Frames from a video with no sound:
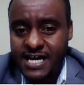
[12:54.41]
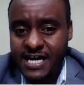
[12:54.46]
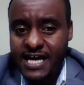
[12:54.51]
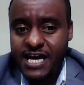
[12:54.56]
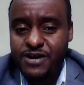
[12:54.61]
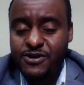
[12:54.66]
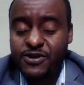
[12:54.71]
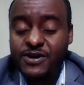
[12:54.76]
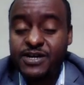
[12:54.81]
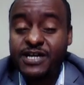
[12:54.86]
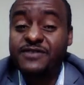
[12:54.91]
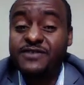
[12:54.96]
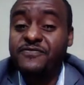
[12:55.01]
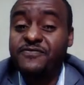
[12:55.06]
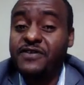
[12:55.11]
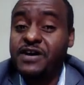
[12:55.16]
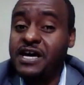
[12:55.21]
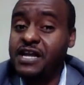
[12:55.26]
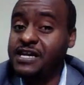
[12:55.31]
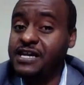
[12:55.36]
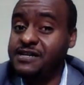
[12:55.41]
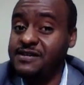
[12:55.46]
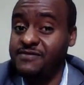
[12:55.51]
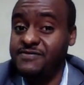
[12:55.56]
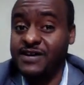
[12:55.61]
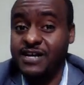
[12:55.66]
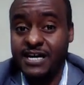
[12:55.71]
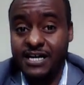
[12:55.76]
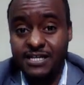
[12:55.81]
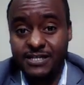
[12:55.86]
it's very
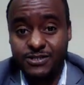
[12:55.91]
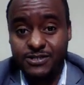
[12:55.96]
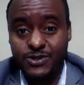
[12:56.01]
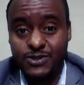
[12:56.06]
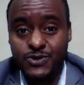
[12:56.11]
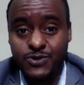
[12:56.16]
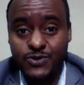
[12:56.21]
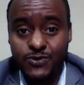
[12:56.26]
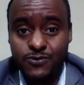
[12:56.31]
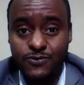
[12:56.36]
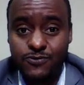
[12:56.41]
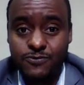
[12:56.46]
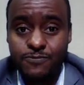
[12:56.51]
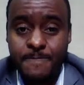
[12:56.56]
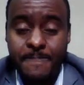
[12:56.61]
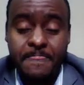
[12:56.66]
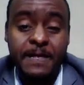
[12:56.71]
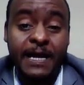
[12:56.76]
difficult to